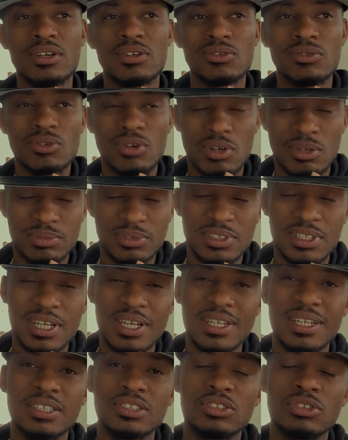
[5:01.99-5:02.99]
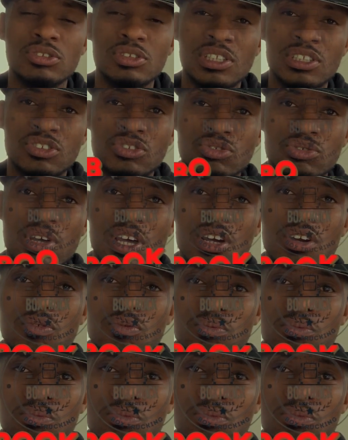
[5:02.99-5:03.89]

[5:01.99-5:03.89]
you know what I'm saying, that's trying to